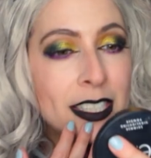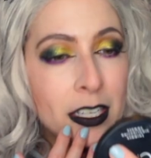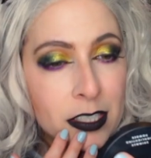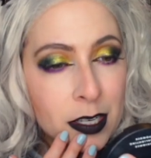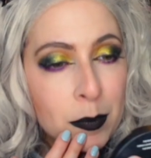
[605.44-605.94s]
It
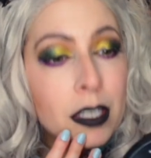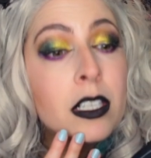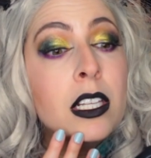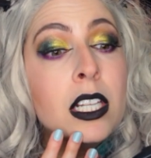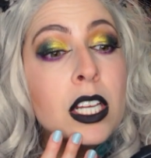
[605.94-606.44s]
does seem a
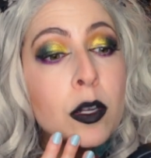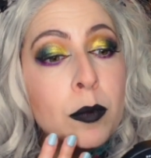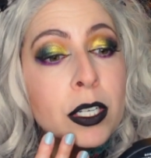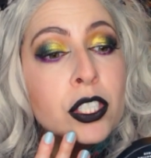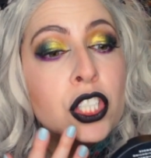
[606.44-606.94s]
little
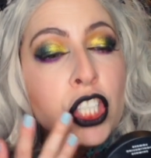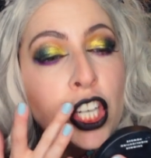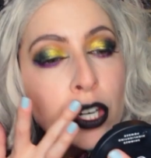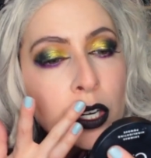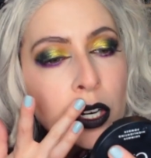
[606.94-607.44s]
bit
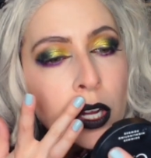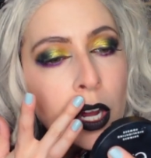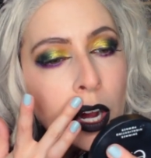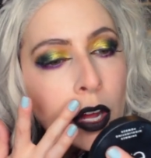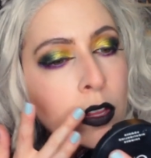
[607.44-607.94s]
sheer,
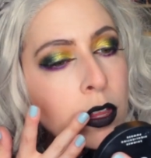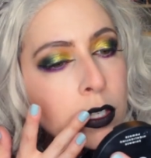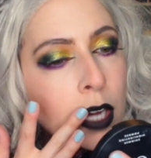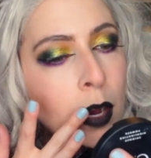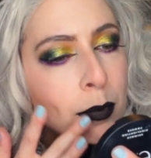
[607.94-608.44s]
although the
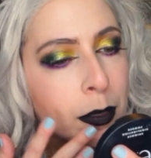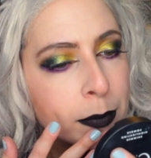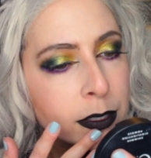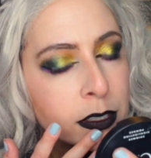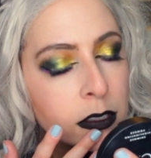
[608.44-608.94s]
top
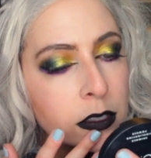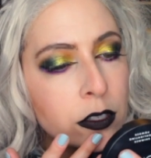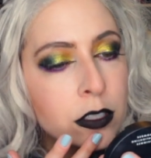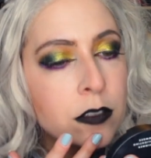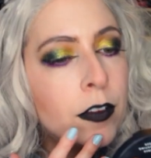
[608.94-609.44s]
lip
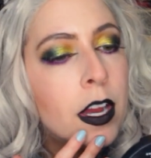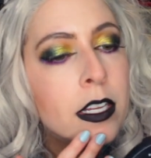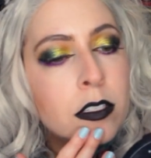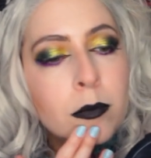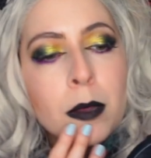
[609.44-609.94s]
looks
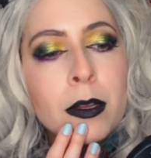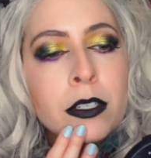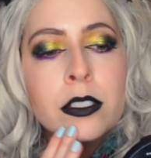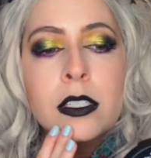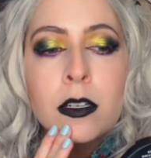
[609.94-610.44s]
fine, so maybe I
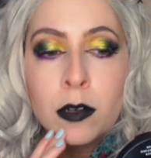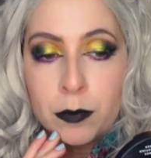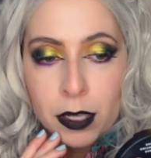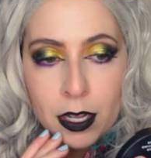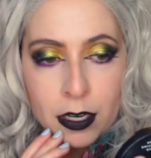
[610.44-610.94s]
just didn't
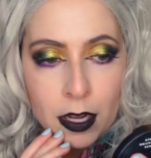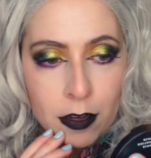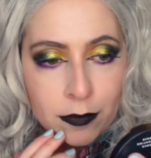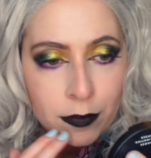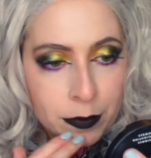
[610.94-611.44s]
apply
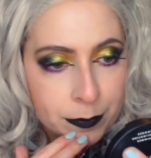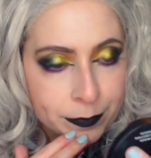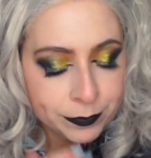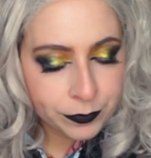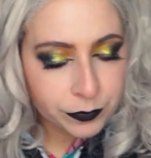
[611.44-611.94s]
enough.
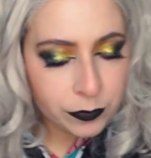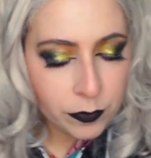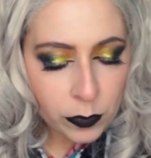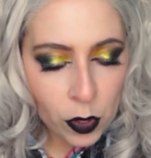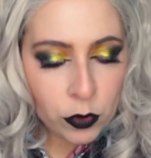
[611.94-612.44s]

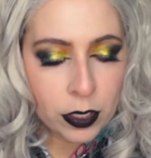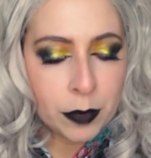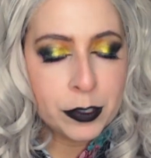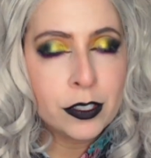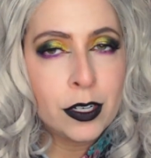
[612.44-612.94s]
Hold on,
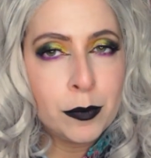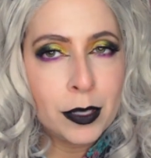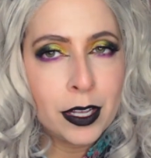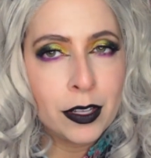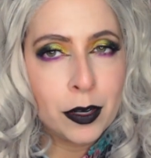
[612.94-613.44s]
I'm just gonna
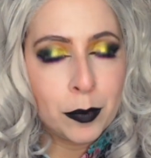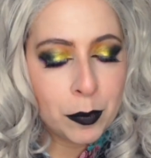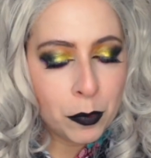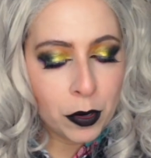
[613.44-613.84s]
apply a little bit